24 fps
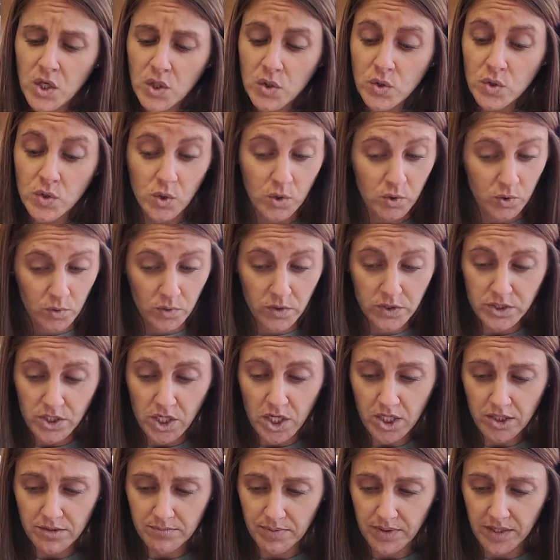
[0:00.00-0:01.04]
Go to a
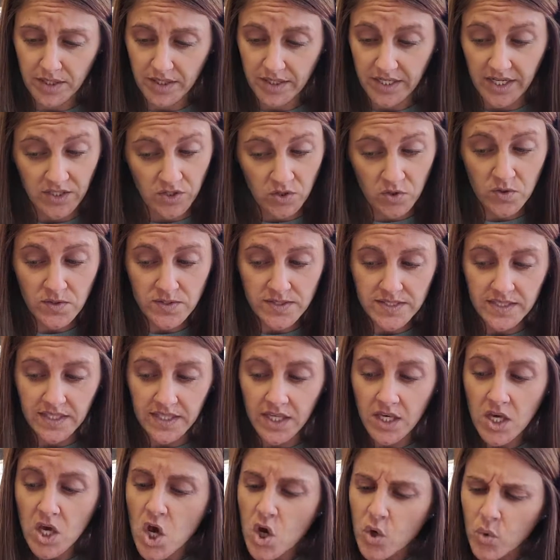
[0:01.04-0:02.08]
dog park and you'll
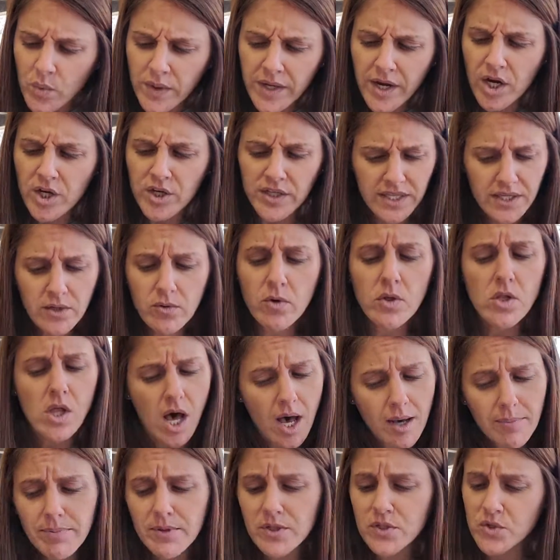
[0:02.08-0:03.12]
see we are equal
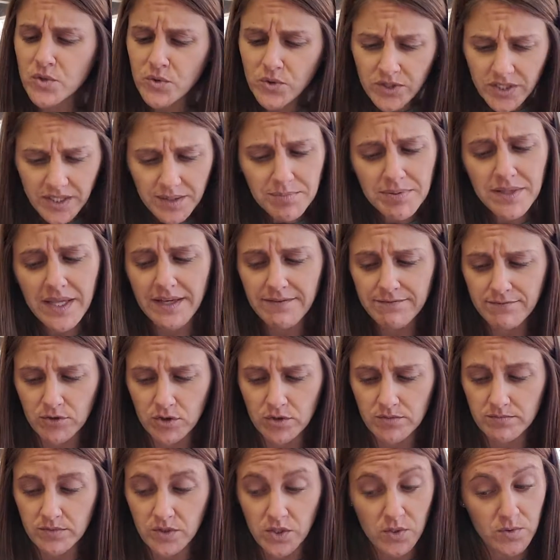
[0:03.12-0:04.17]
opportunity
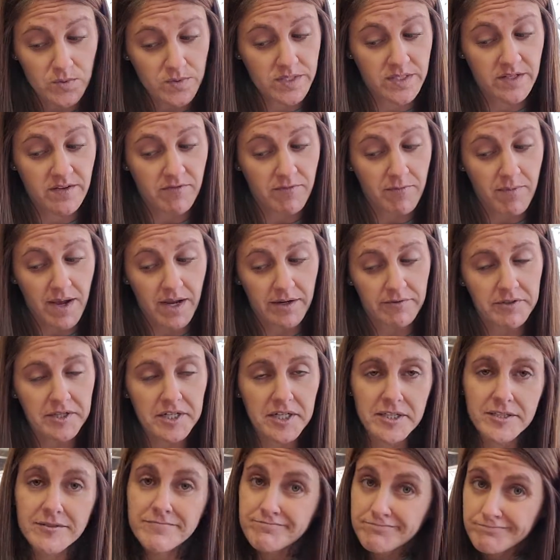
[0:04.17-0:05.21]
playful. You sniff my
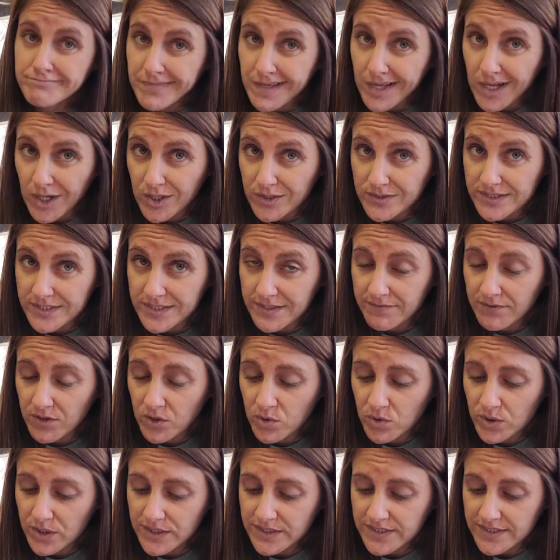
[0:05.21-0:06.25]
rear, I'll sniff
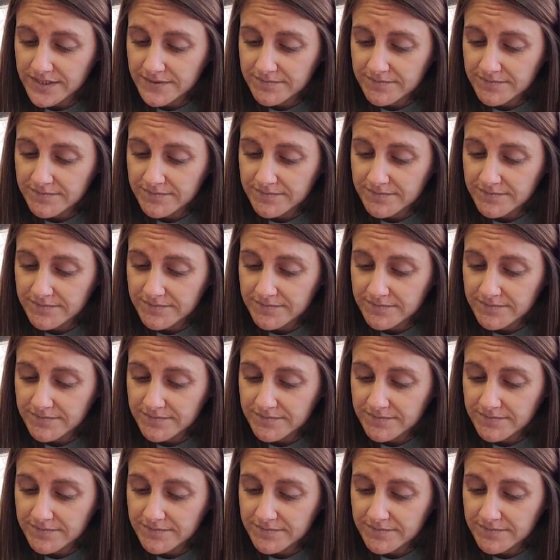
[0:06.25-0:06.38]
yours.